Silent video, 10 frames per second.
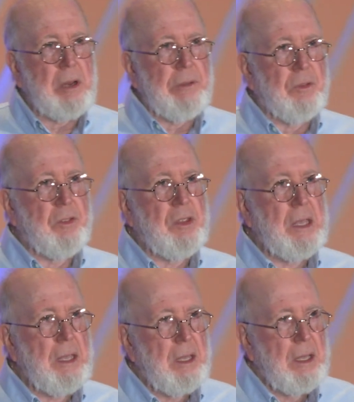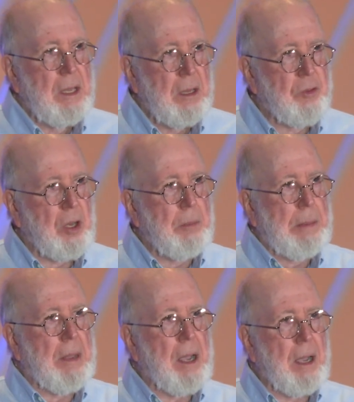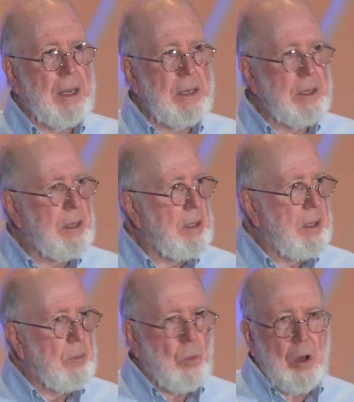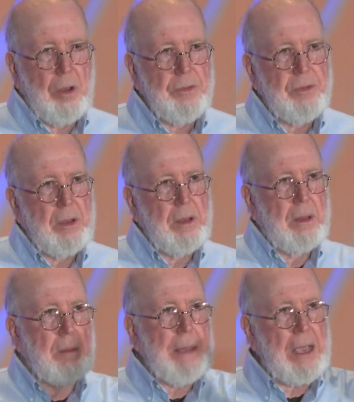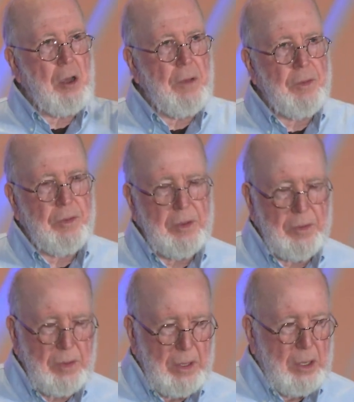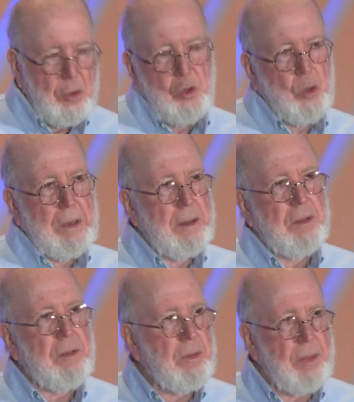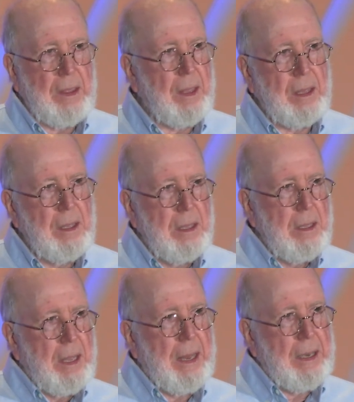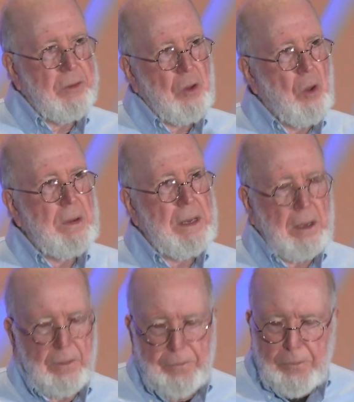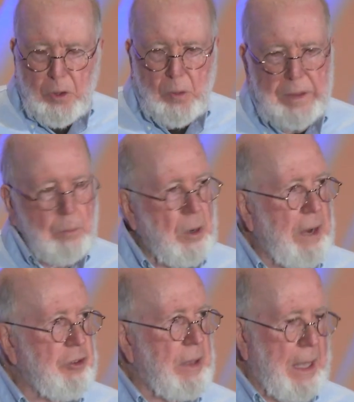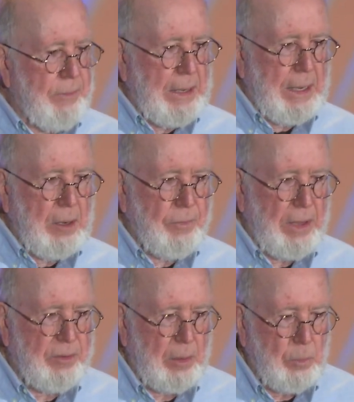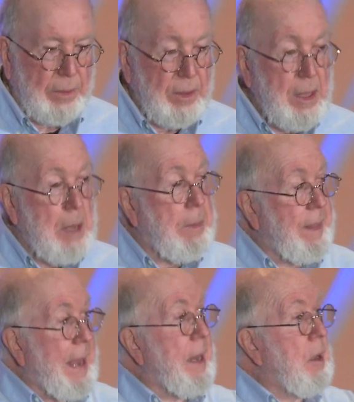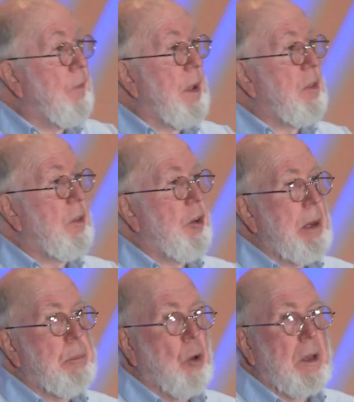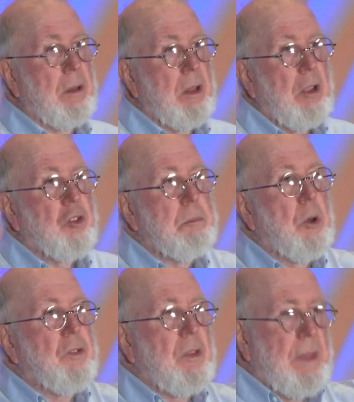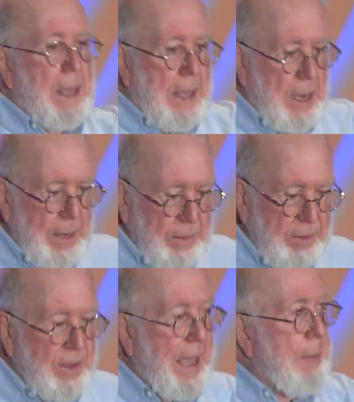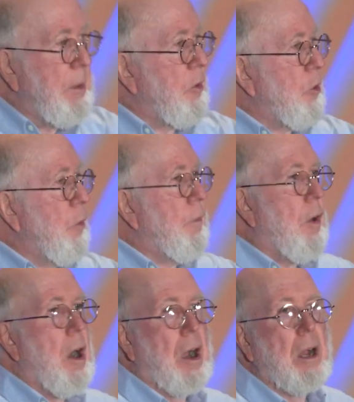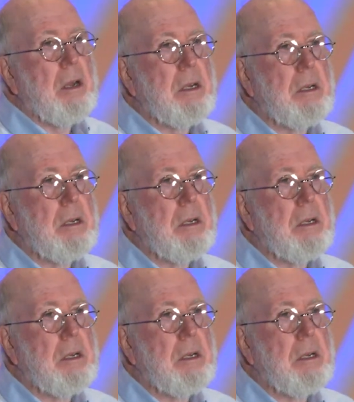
even see. It's going to be behind walls and back offices doing this thing and it's only a few that we're actually having any interfacing with. But that interface is very important. So most of the AI that has happened so far,